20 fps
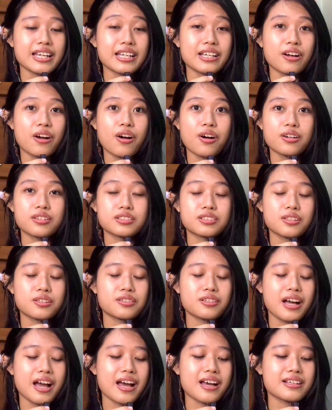it
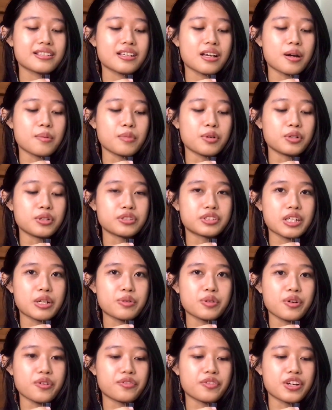also has a mono
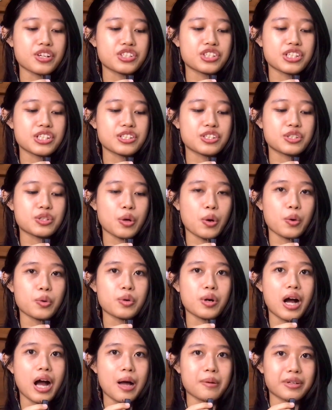stereo function, so
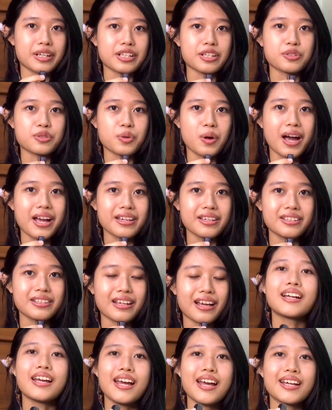I'm gonna try it.
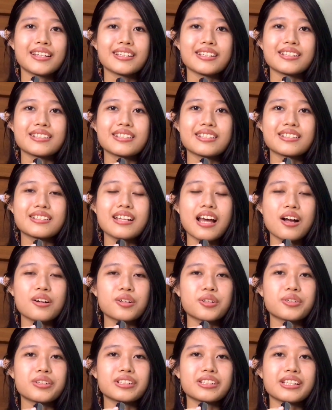This is now
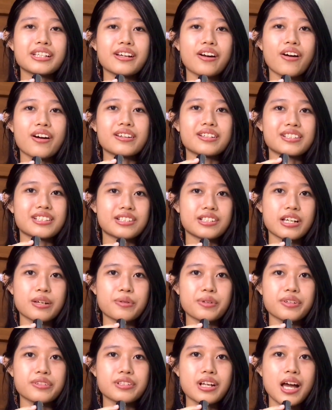currently on
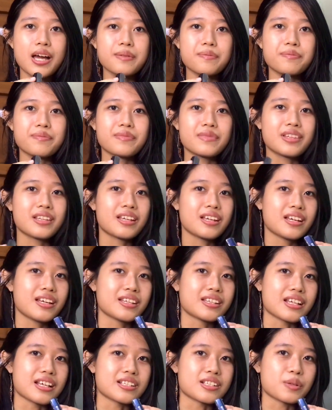stereotype.
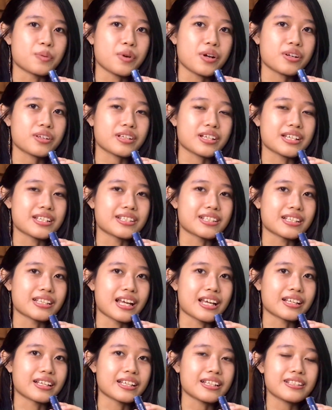Does it work? Is it
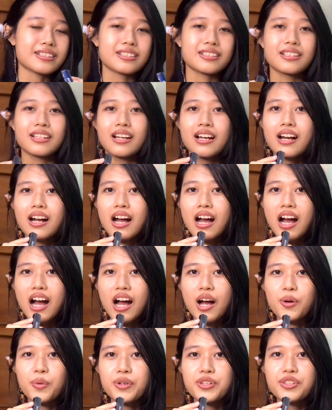like this?
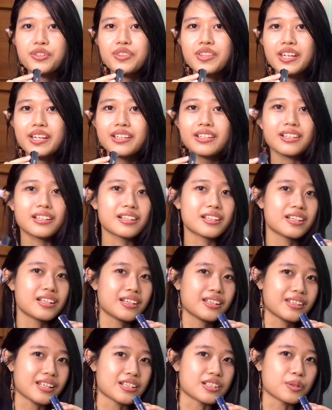What do you think?
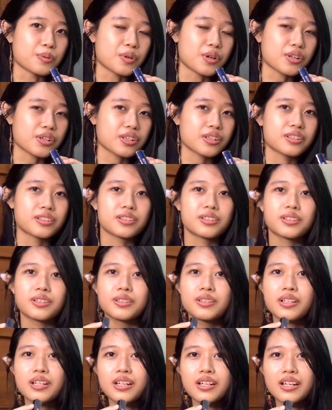Does it work?
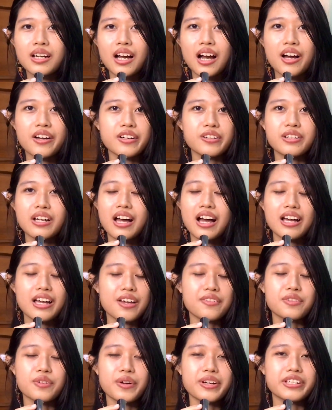I don't I
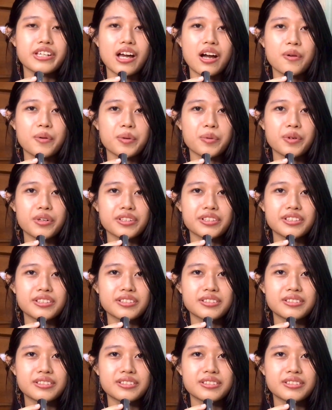have no idea how it works.